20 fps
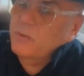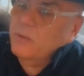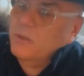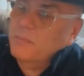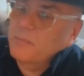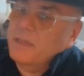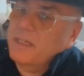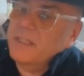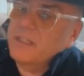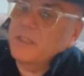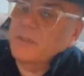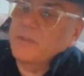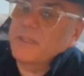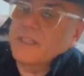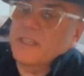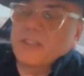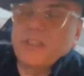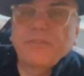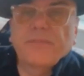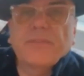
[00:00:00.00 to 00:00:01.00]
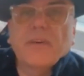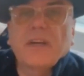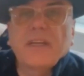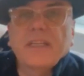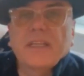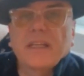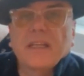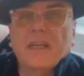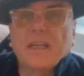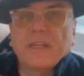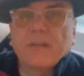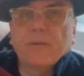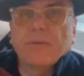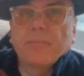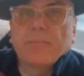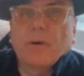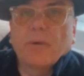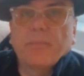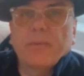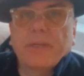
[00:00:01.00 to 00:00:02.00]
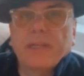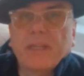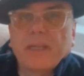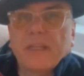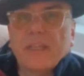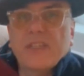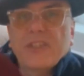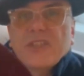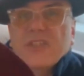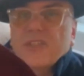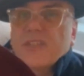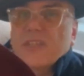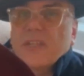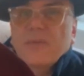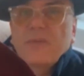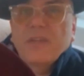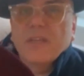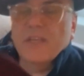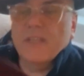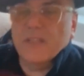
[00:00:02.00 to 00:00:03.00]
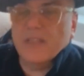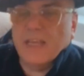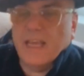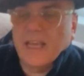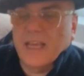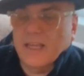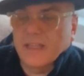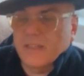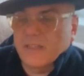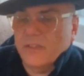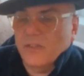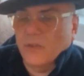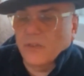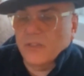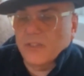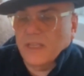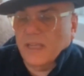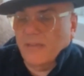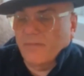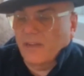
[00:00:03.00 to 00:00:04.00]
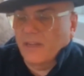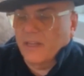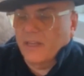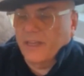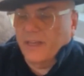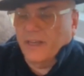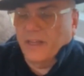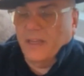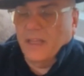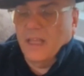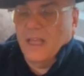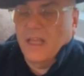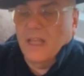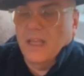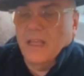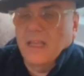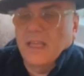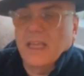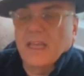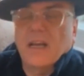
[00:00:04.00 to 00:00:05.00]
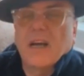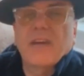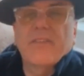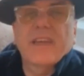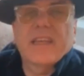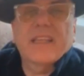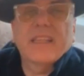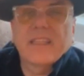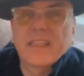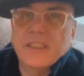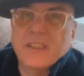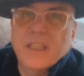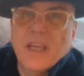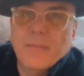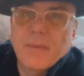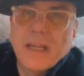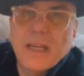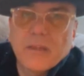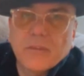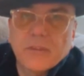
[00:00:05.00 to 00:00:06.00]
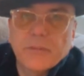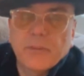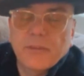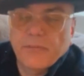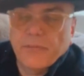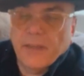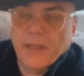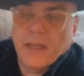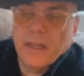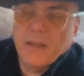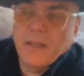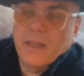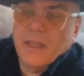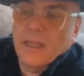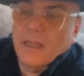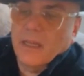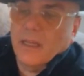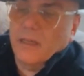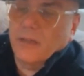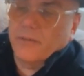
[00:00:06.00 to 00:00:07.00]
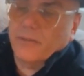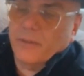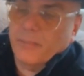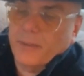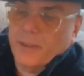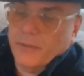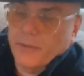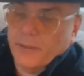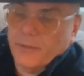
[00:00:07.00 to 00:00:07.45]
what I might do is actually find a liner and pop it in. It's just so nice a hat not to have a liner. I reckon that's come out, to be fair, over the period